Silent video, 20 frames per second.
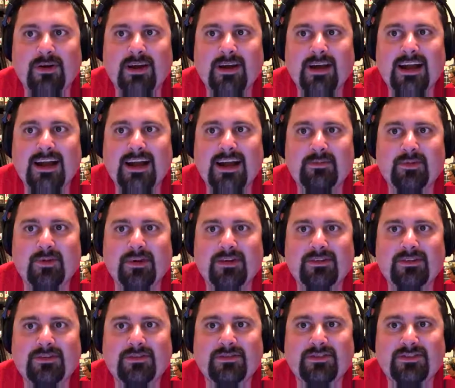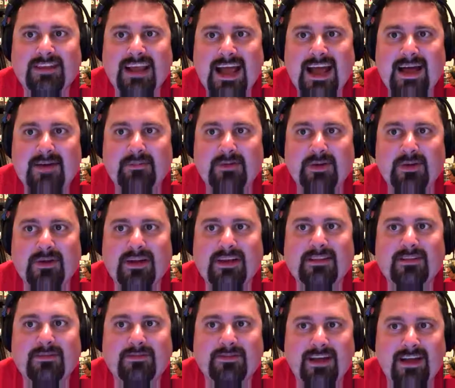and I'm going to stab you in the
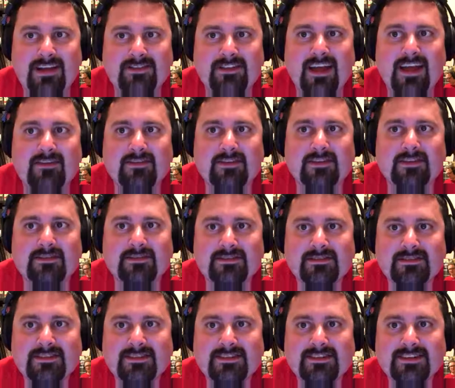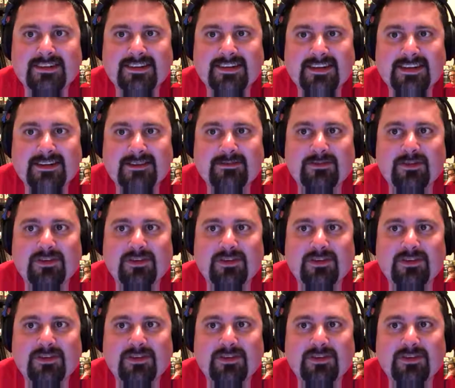face, Kevin, for